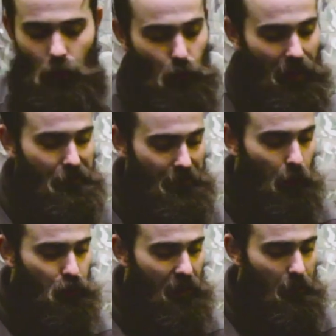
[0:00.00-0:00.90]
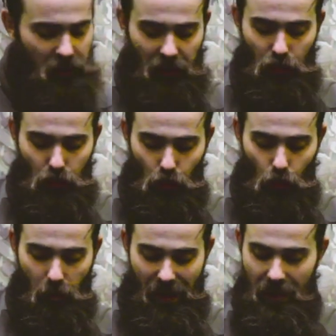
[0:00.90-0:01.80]
when I felt it, I was like, there's
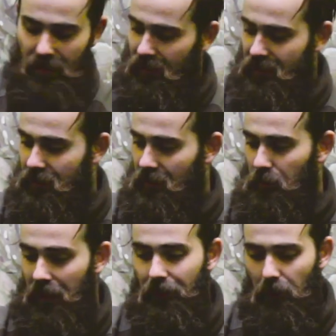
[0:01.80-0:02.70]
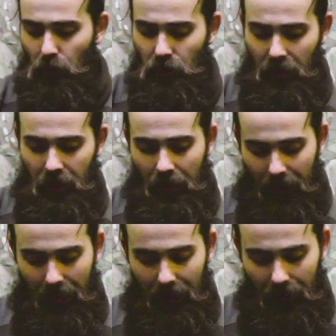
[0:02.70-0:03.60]
no way this is as breathable.
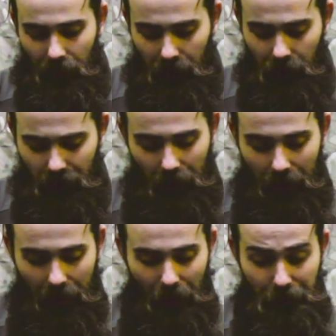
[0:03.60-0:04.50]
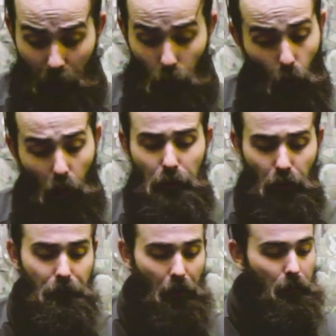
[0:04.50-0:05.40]
It felt
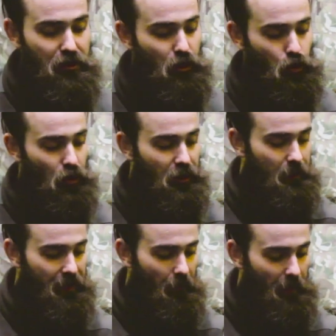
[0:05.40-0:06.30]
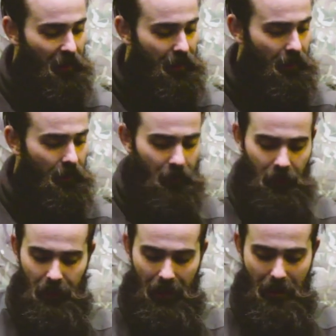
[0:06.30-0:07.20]
waterproof, but I wasn't sure of the breathability.
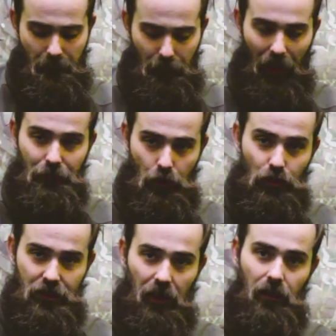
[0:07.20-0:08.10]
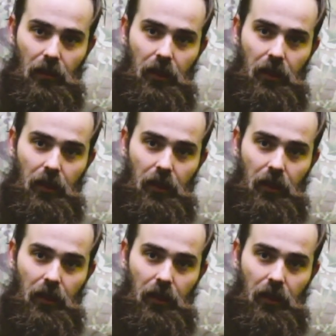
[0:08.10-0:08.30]
But I've used it